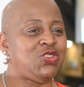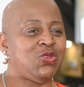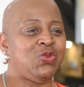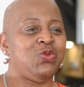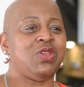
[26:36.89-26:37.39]

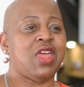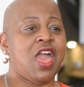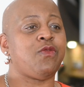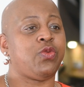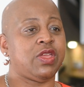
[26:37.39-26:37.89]
do, and
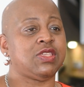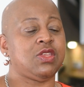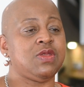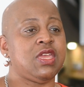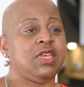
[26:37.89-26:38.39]
have what it is that
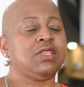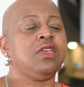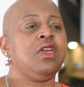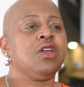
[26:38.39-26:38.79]
you need?